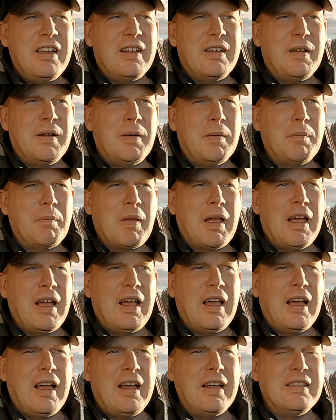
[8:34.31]

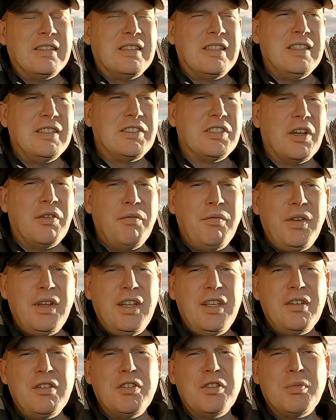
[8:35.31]
I see some
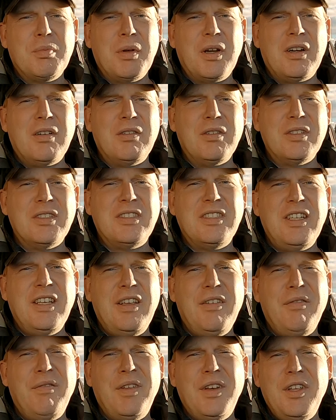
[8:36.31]
videos, but I don't
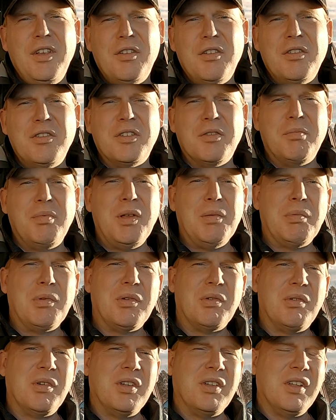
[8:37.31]
see videos of
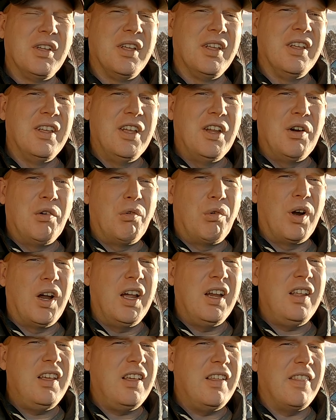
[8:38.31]
people really
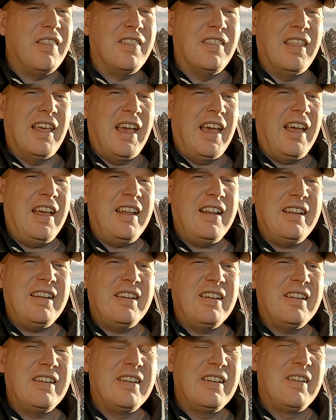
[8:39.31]
riding it that
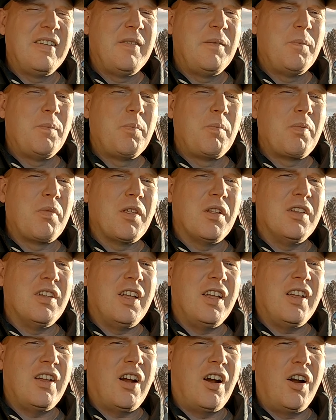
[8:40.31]

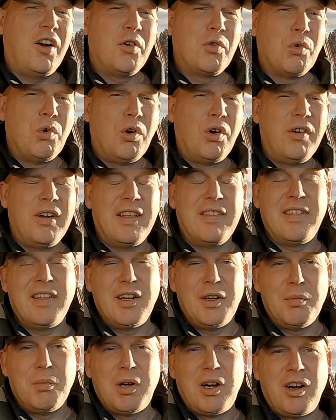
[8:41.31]
like hardcore. Not that
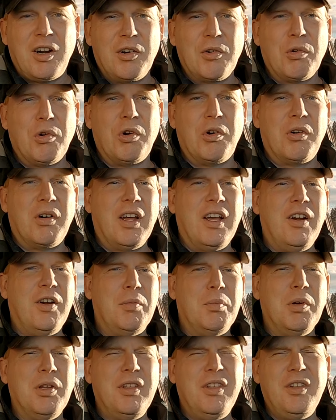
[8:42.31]
I'm a hardcore
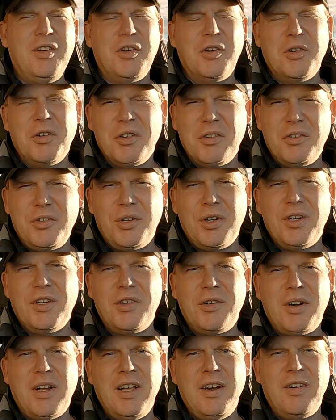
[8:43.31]
rider, but you know, a
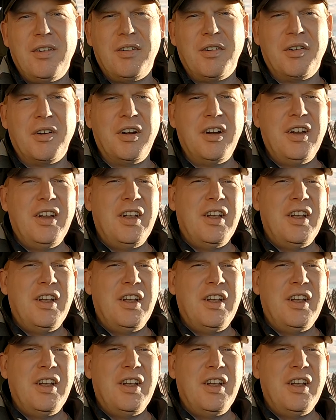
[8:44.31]
trail rider